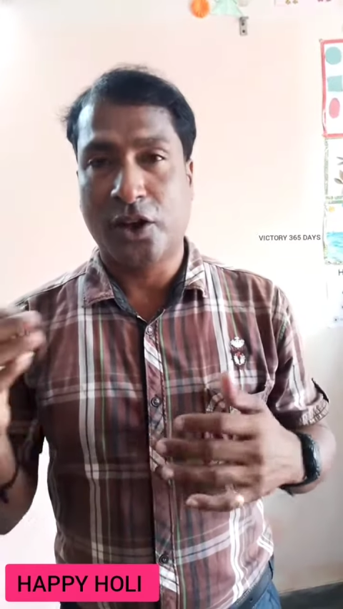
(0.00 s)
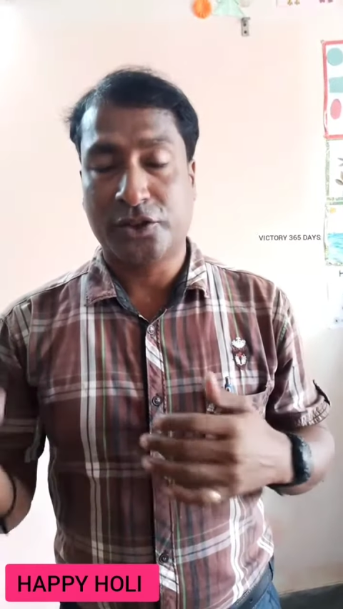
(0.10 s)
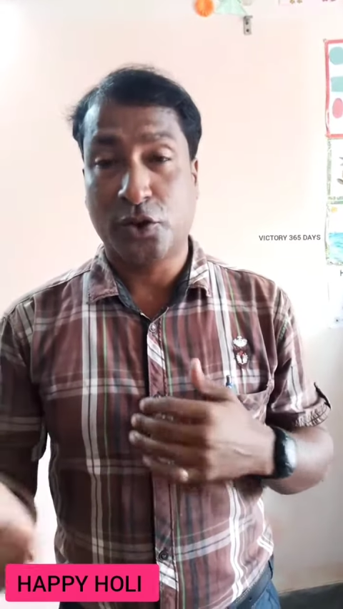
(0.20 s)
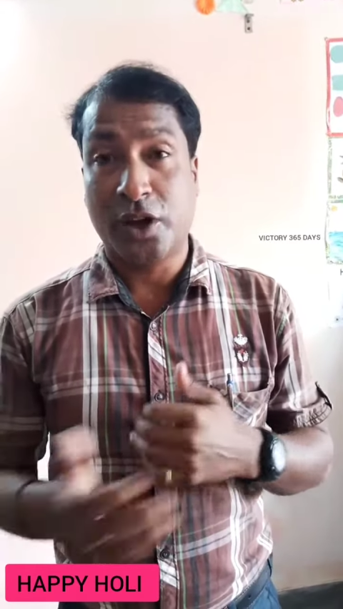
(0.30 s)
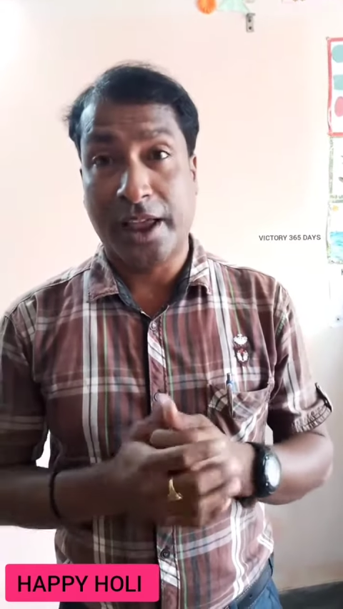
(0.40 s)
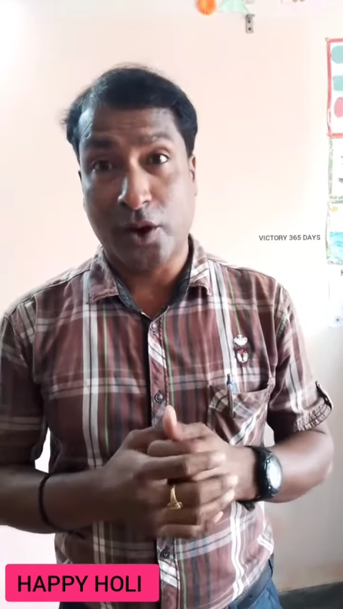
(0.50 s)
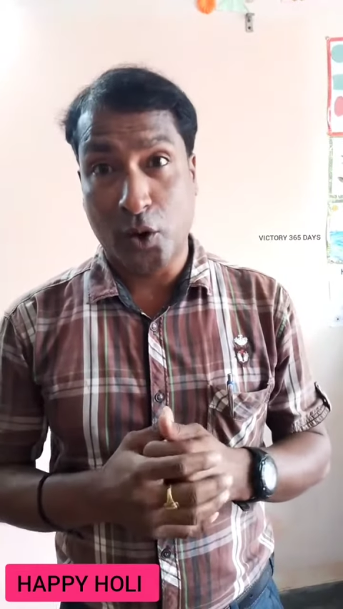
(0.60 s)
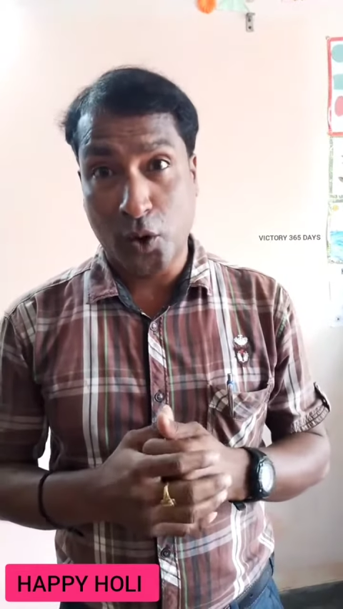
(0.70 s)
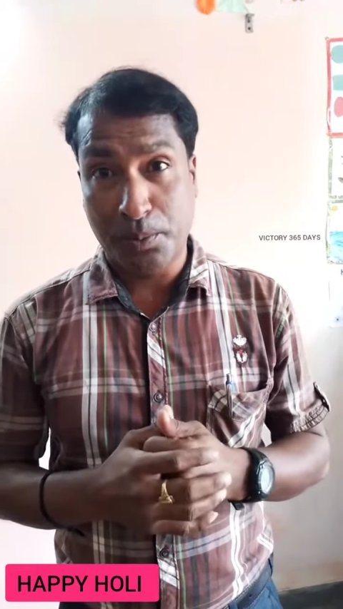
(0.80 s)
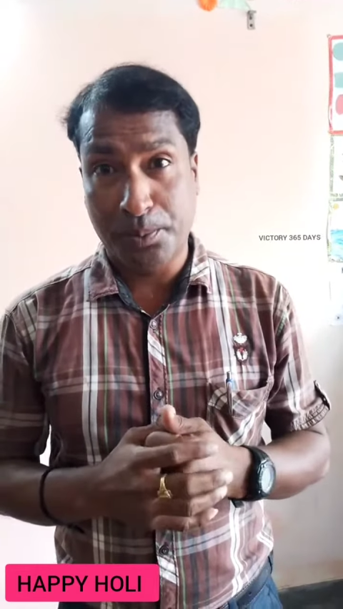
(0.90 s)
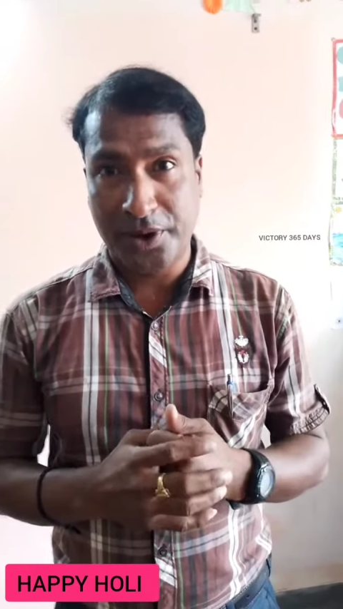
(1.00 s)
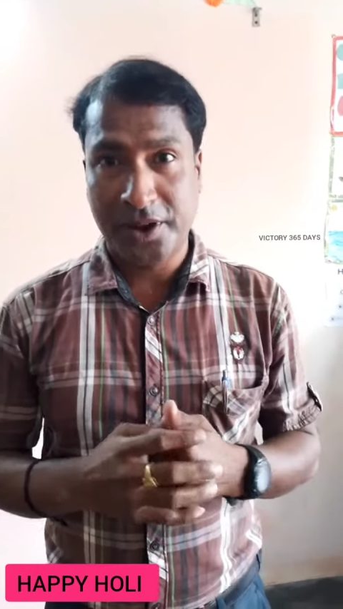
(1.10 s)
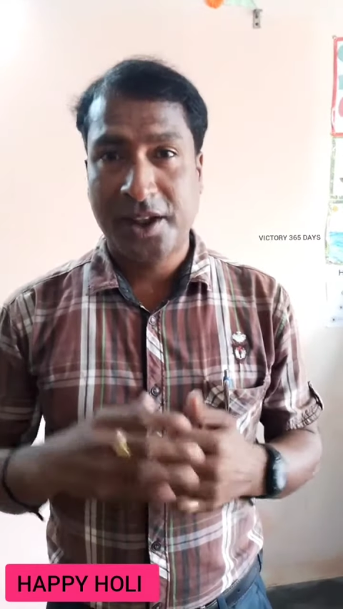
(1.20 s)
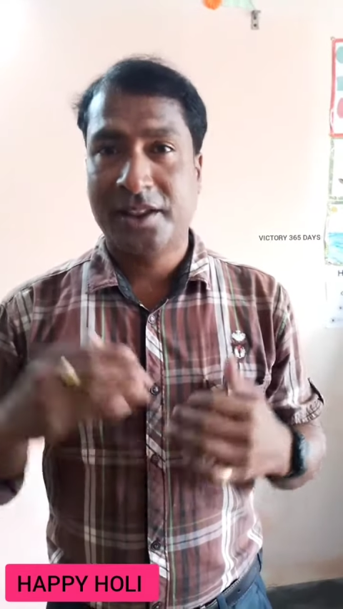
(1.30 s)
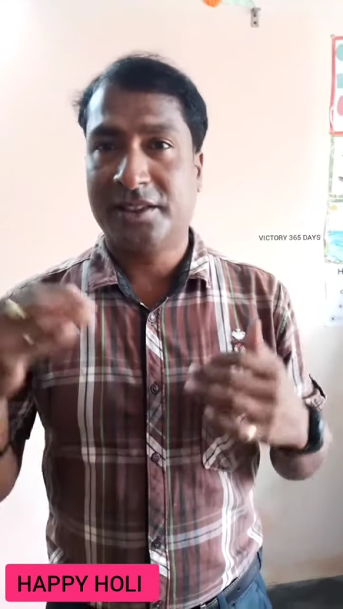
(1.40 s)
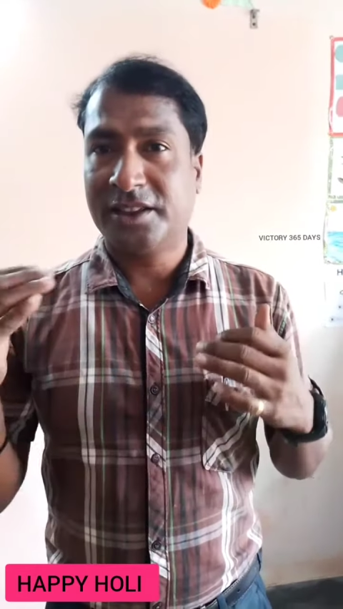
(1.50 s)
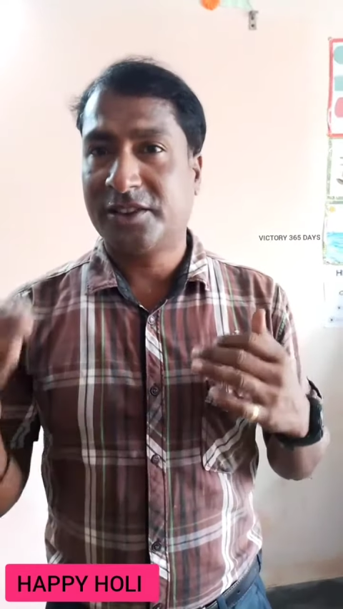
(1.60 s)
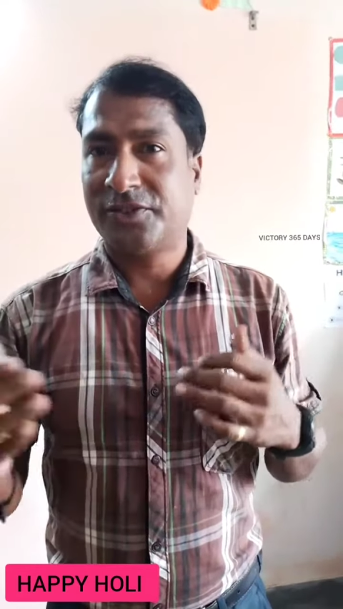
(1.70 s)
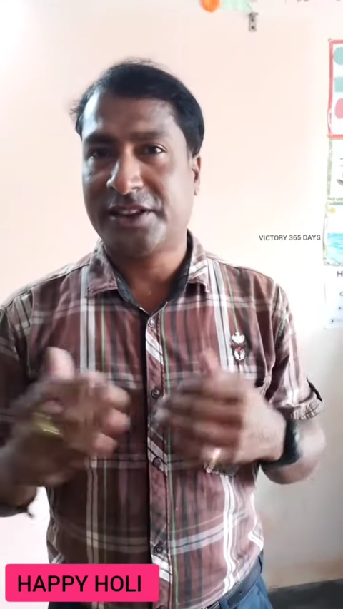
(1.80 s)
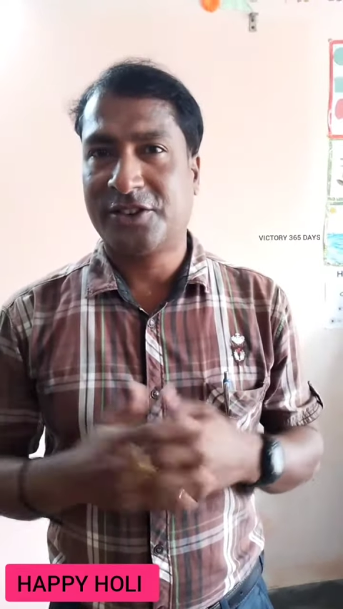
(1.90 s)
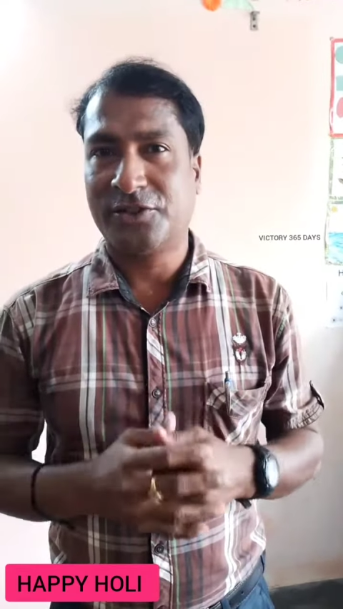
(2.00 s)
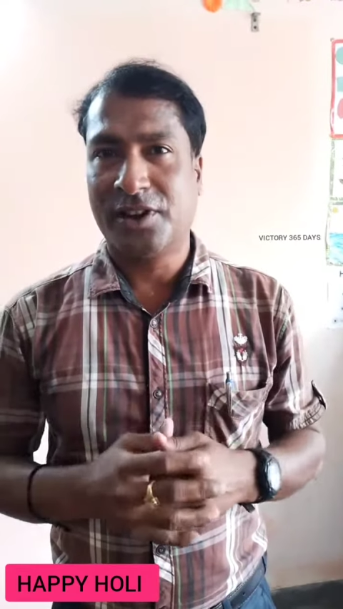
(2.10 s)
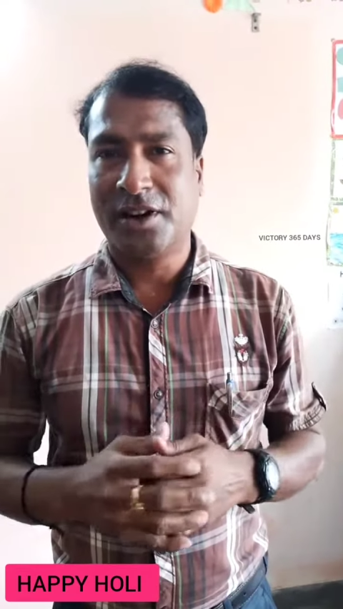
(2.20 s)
So I hope this festival